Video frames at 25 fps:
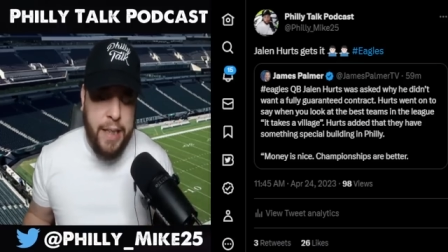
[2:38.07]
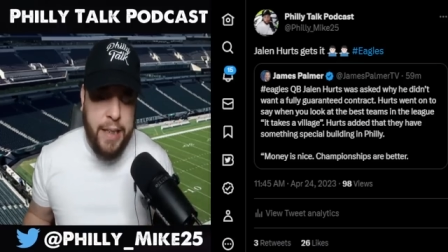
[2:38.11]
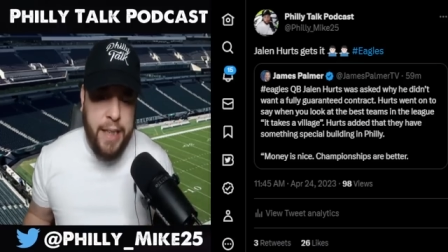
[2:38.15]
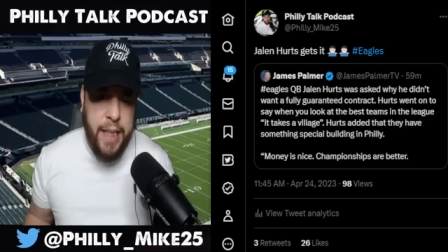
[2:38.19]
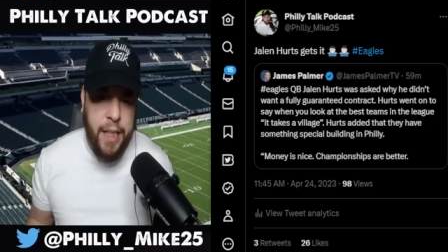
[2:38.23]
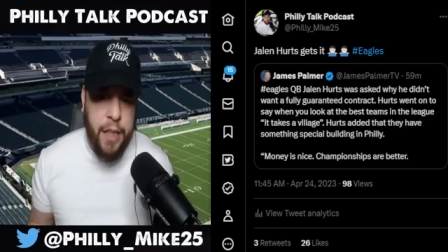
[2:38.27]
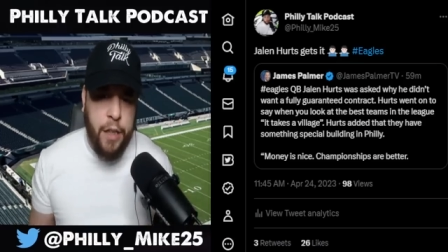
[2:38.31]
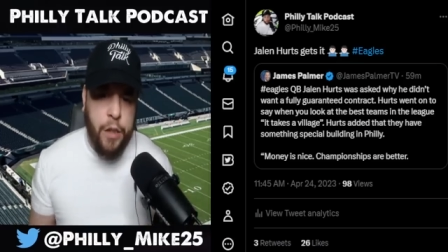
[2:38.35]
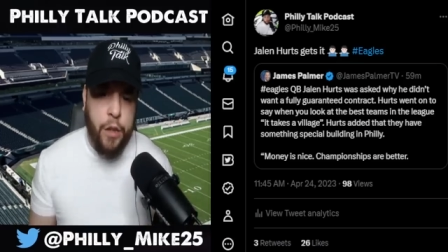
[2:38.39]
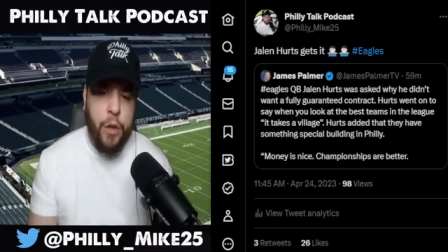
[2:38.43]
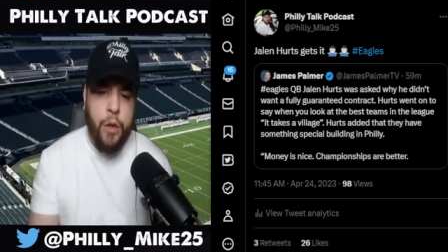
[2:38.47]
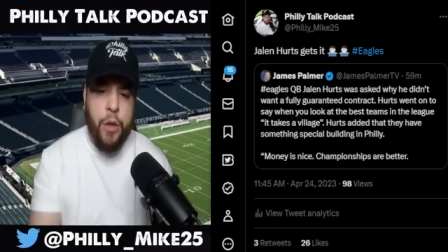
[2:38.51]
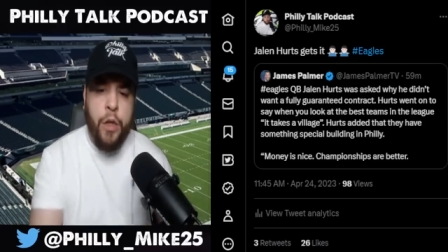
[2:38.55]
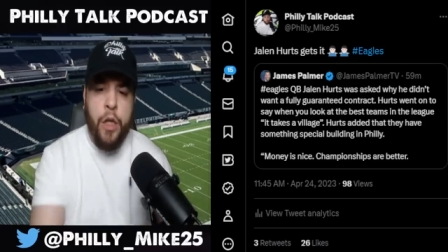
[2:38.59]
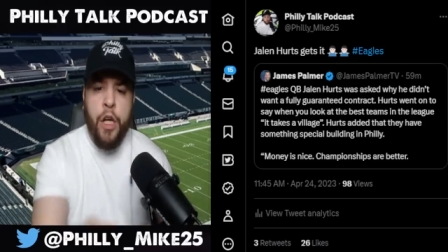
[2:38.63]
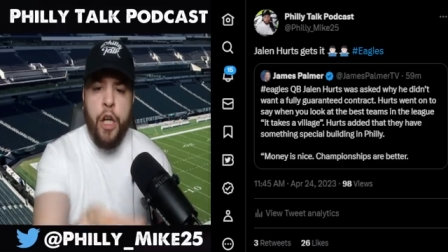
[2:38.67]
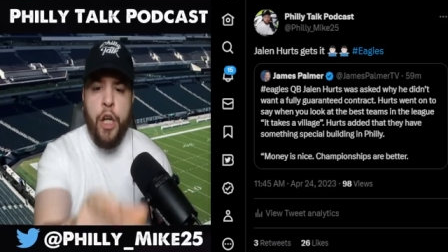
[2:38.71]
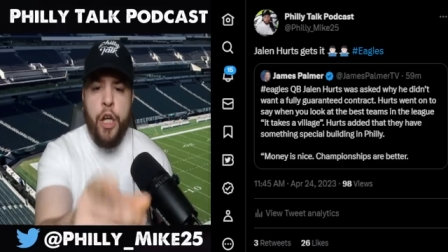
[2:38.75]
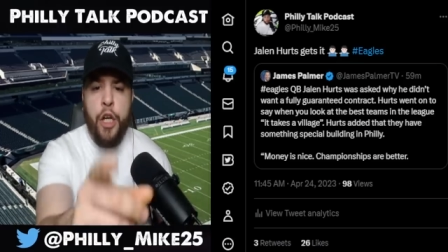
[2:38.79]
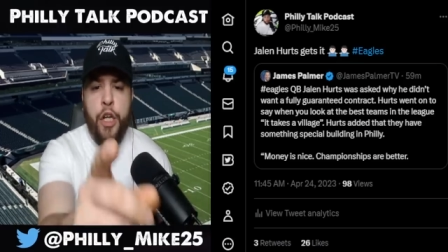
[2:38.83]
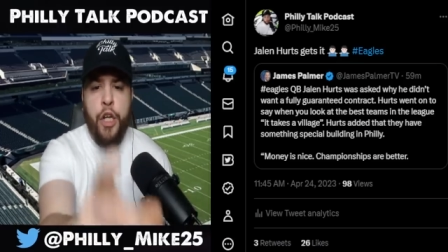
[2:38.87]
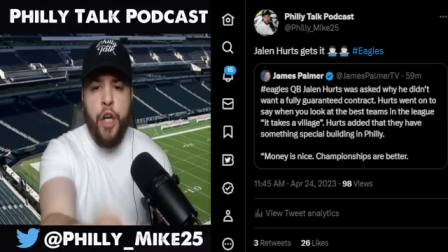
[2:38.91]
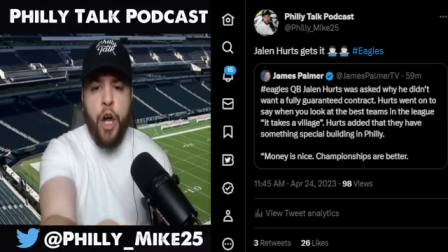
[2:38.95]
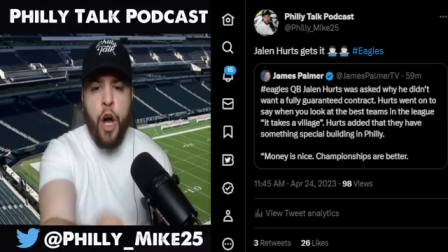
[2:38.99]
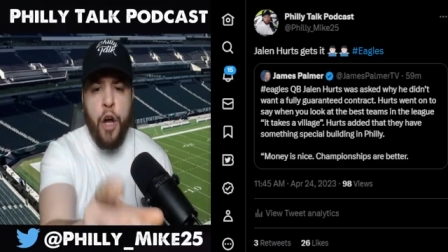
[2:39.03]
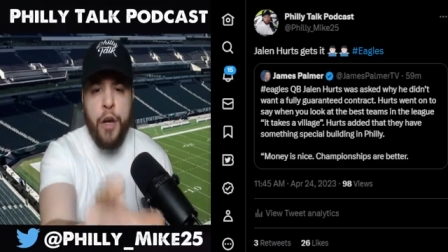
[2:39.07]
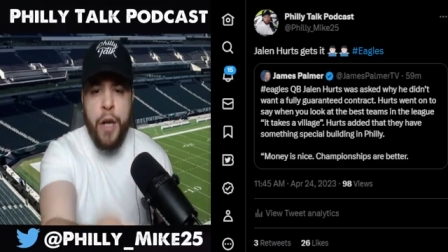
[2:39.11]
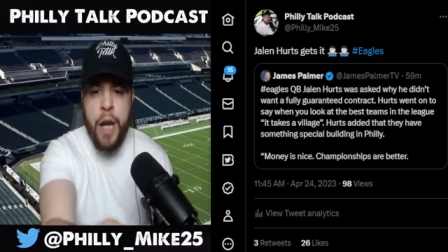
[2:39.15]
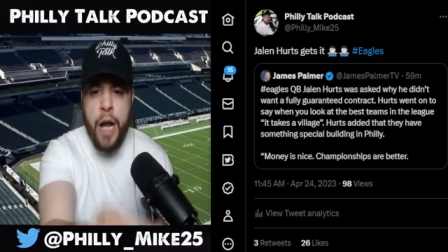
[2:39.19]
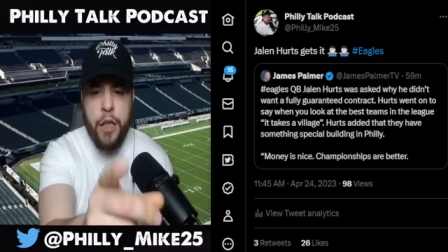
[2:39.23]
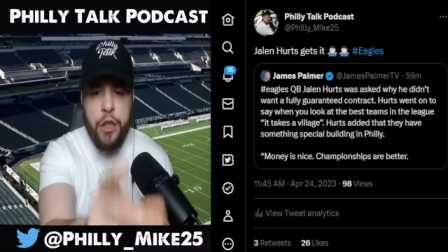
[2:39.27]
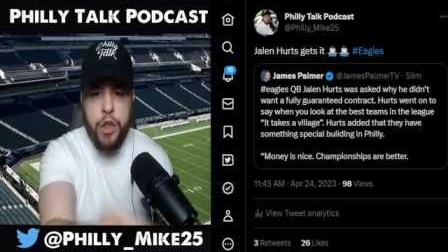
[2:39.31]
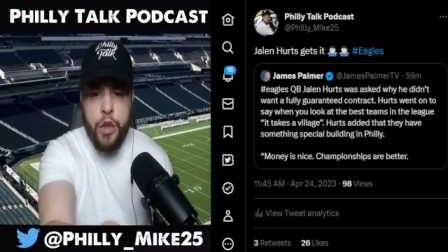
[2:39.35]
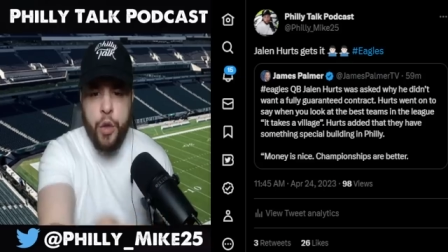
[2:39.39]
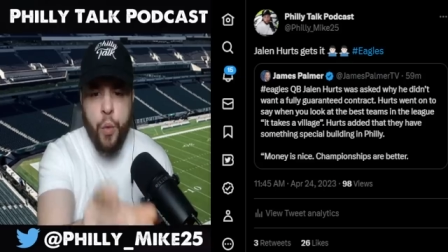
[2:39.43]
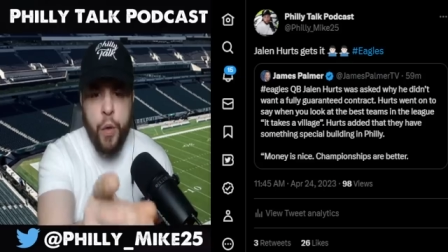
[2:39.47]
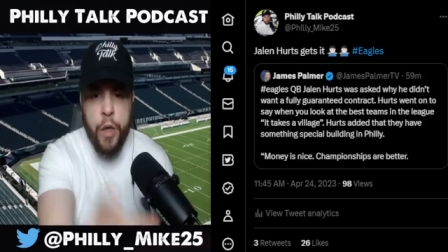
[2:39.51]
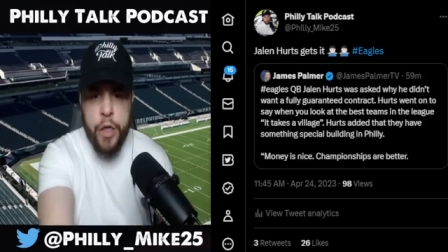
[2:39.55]
deal? Y'all
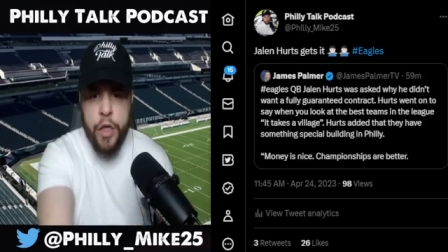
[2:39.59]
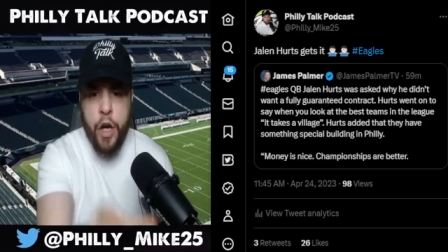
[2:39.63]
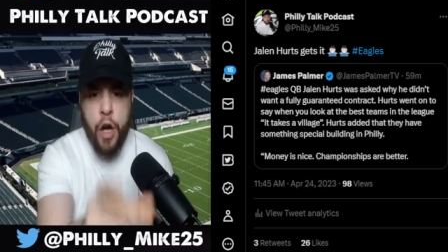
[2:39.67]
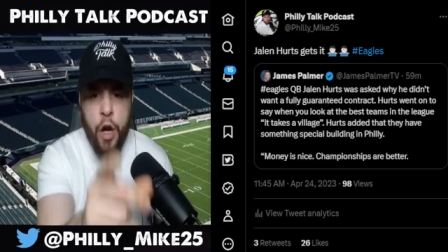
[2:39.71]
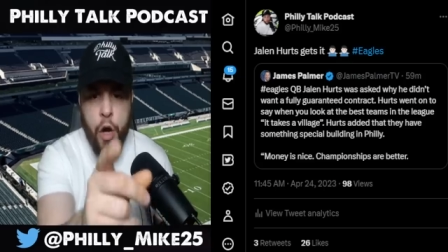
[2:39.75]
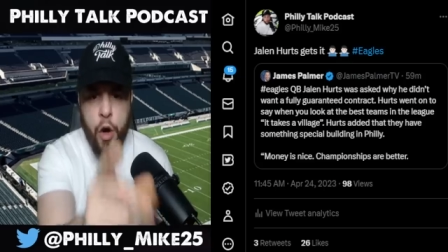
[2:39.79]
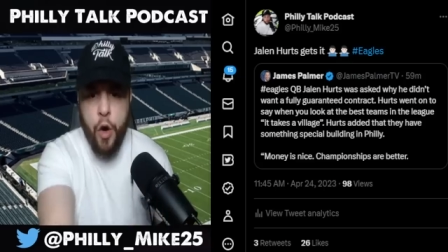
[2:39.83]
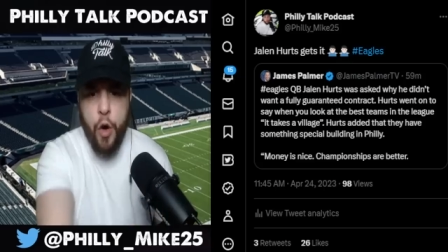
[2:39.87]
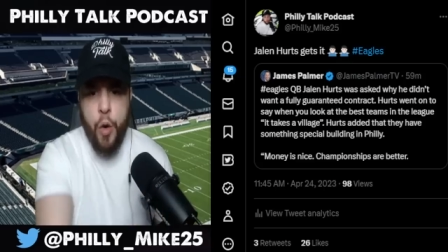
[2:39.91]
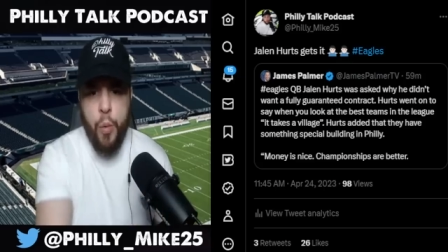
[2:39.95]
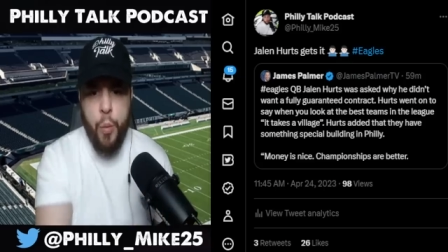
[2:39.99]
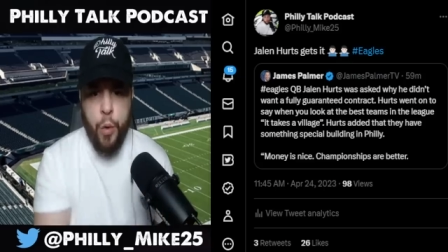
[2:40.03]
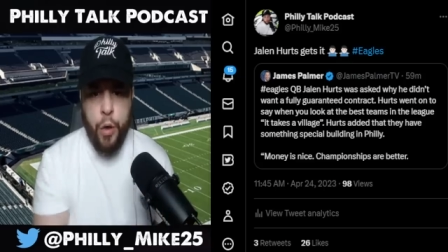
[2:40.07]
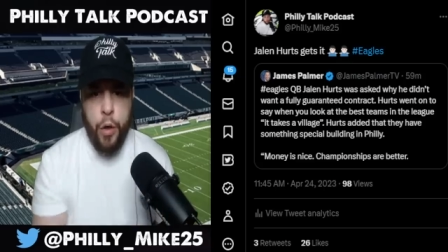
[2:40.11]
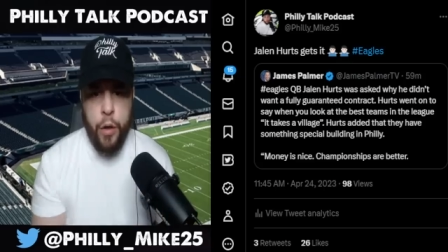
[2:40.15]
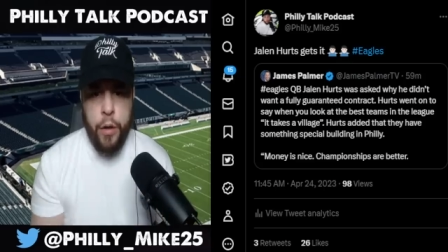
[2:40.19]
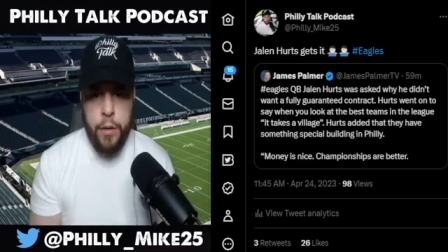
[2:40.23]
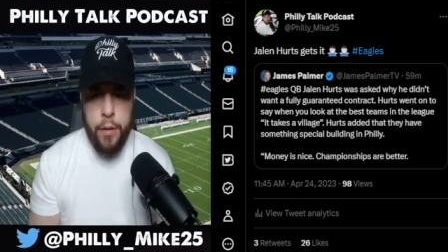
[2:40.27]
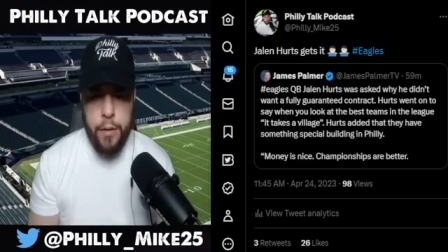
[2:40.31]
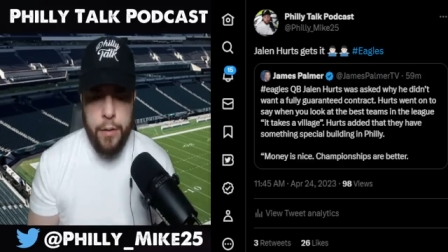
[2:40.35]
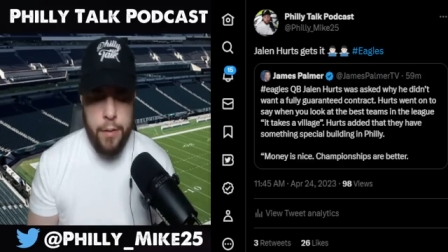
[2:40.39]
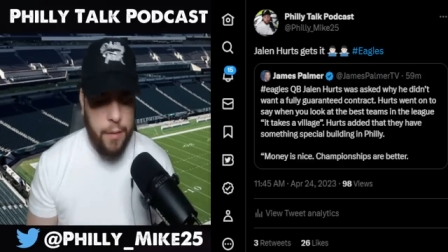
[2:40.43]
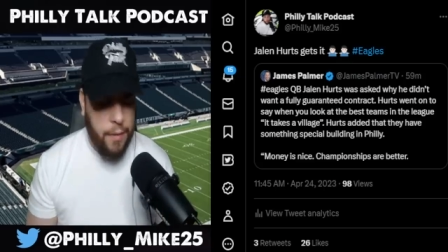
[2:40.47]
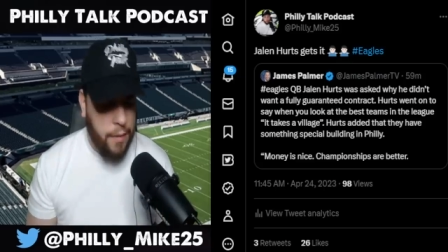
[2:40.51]
not doing your homework.